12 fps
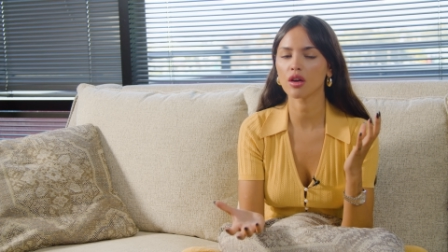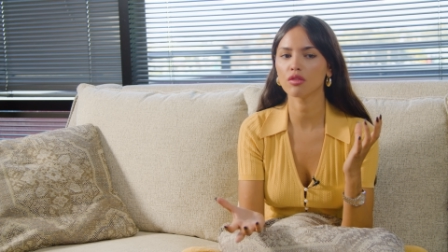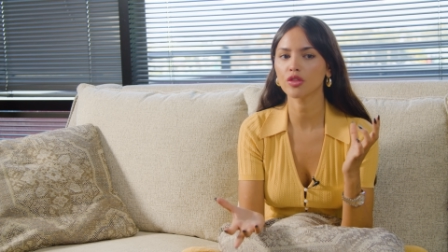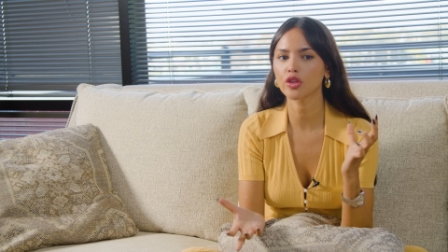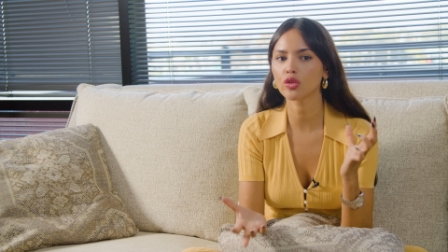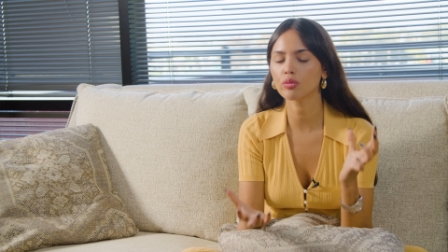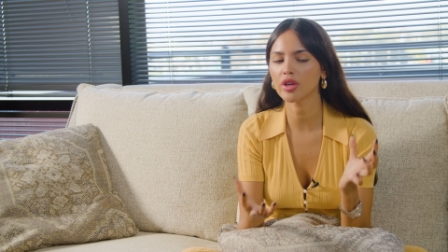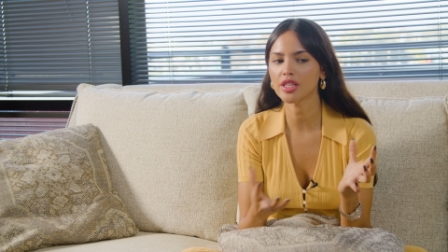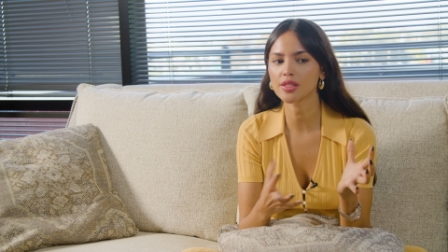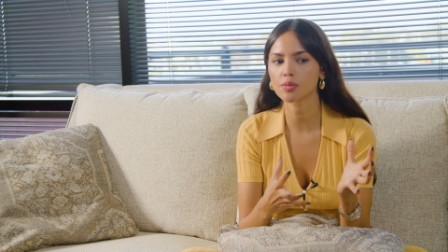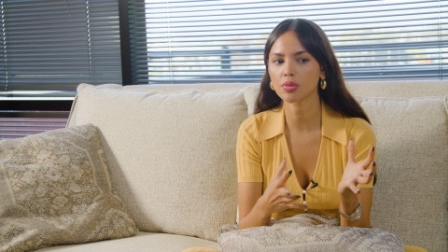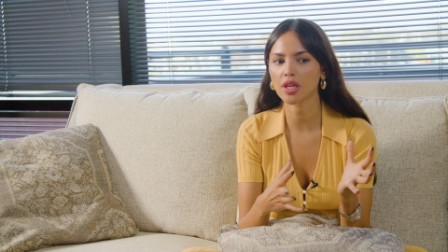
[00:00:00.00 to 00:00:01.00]
of
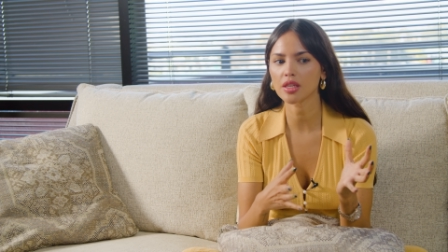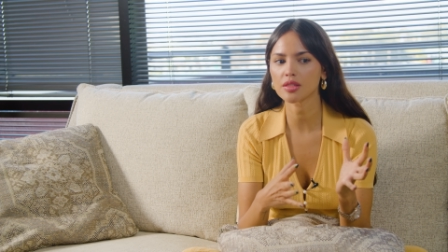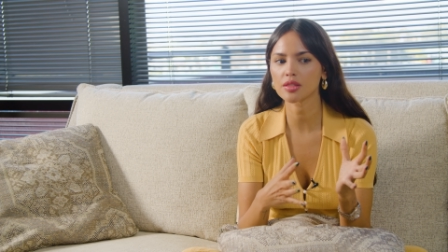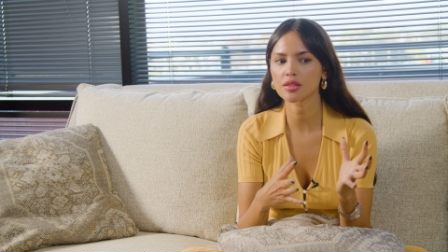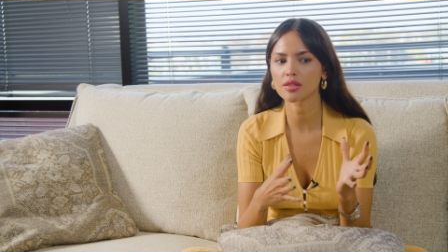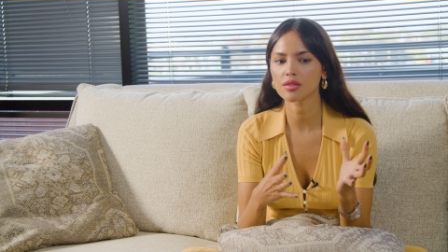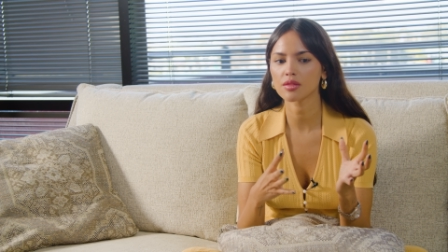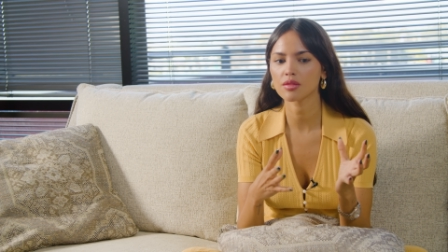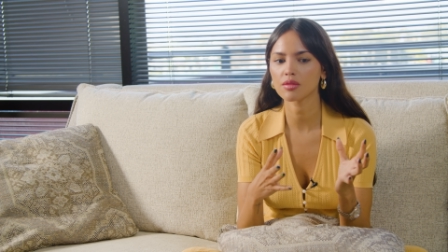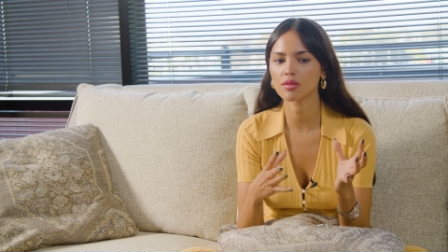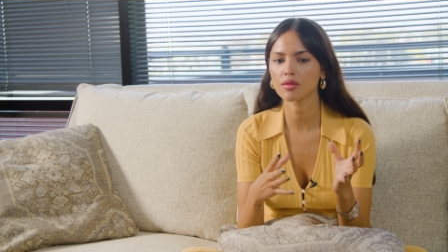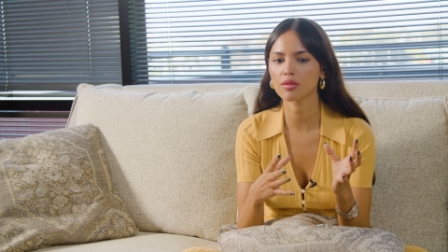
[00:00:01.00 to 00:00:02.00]
humans plus
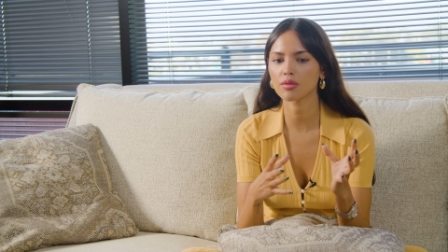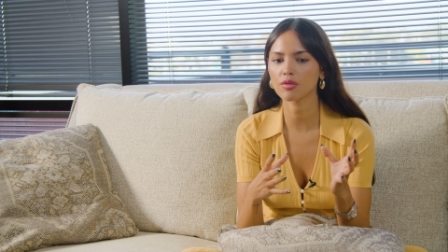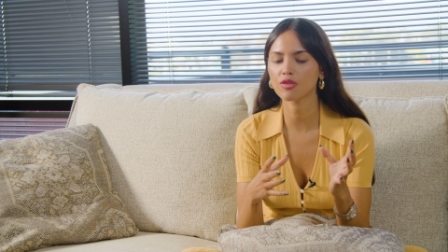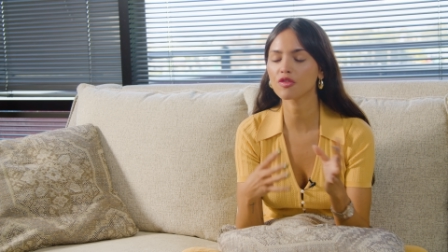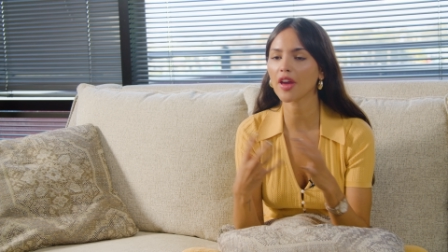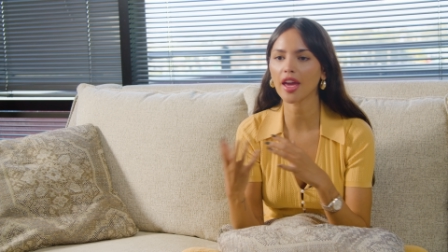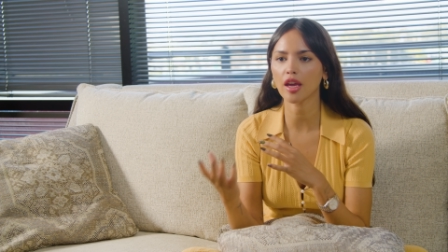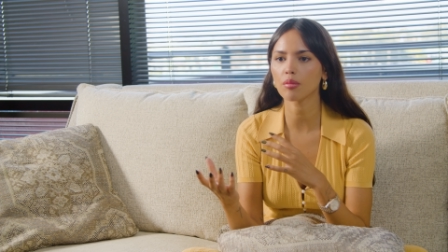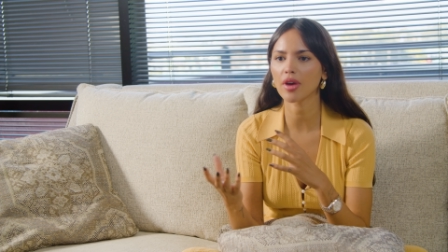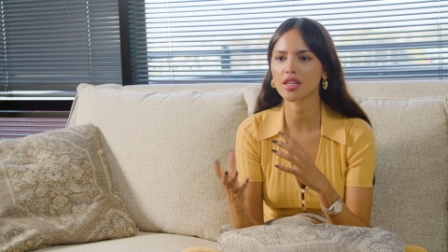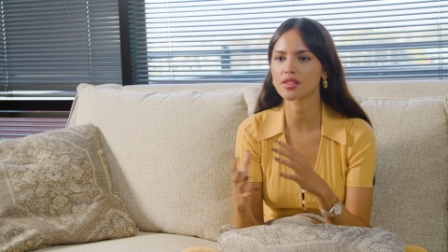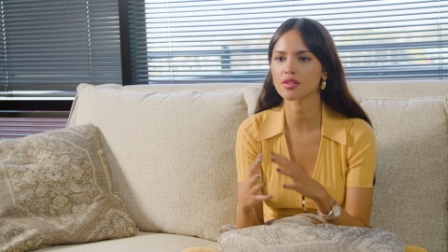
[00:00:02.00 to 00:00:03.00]

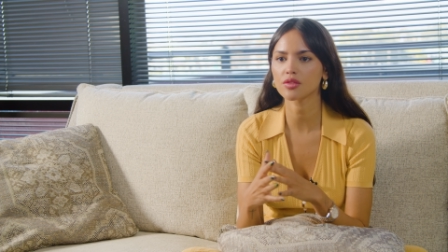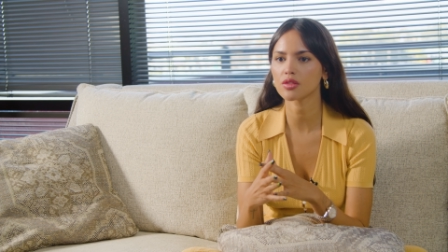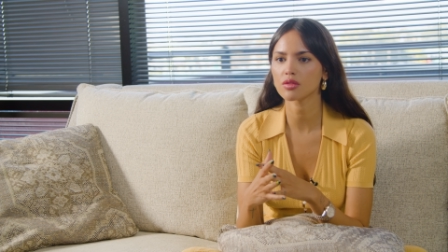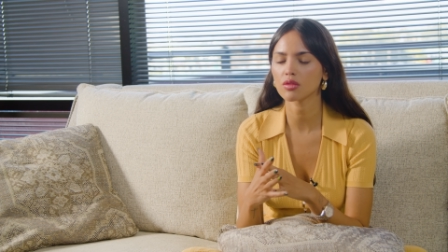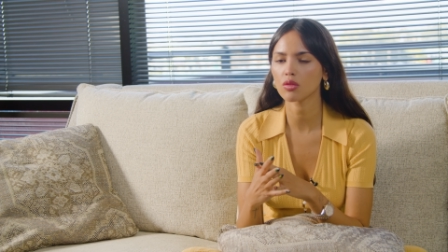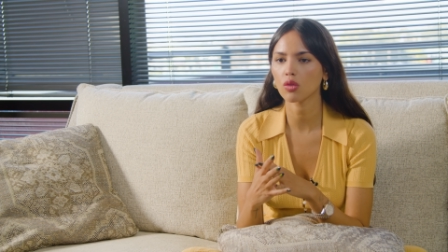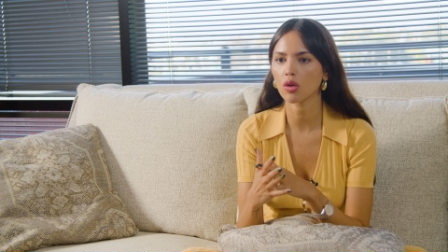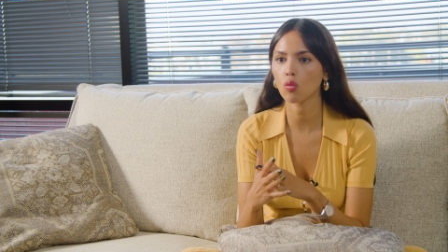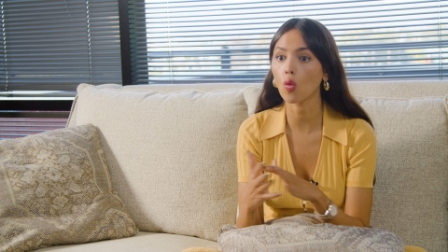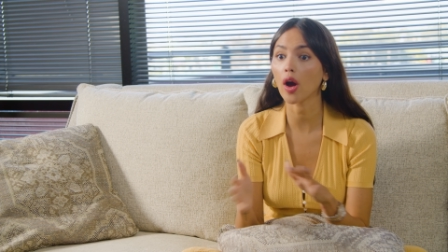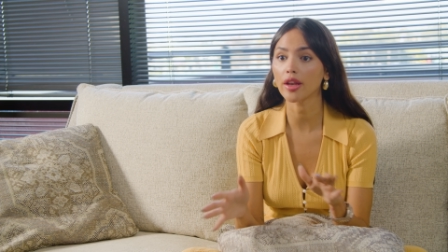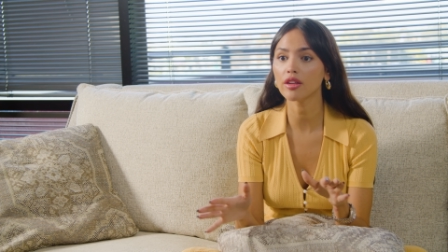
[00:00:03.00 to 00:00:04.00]
fame as
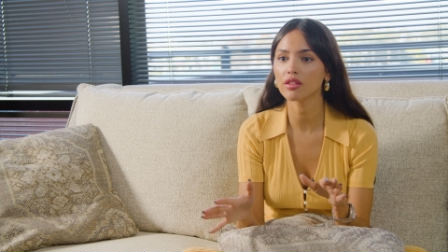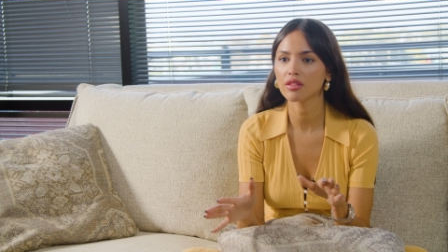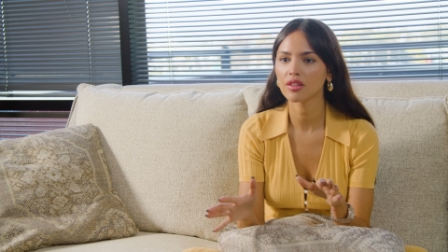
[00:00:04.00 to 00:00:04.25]
one.